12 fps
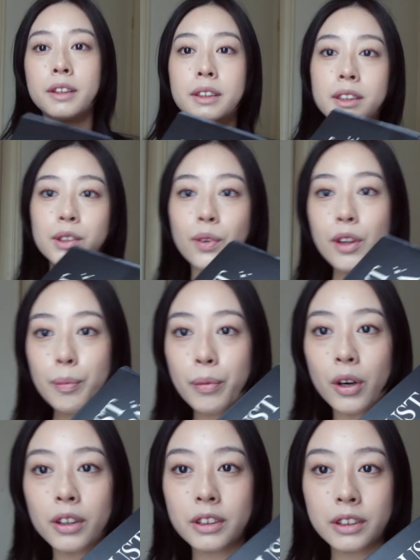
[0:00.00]
This is what the
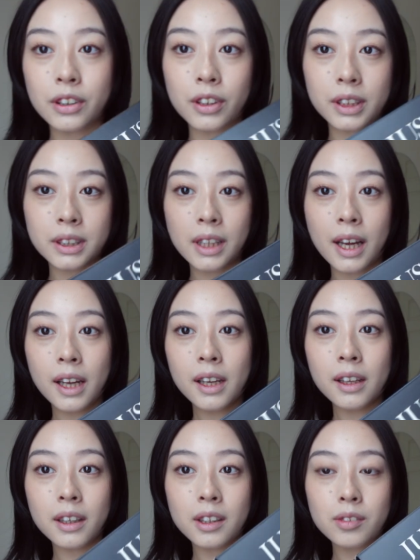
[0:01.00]
box looks
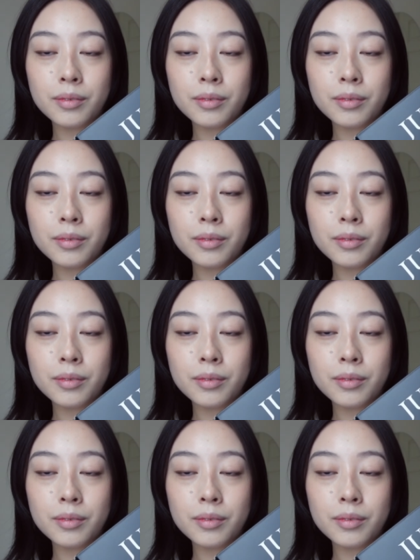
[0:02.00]
like.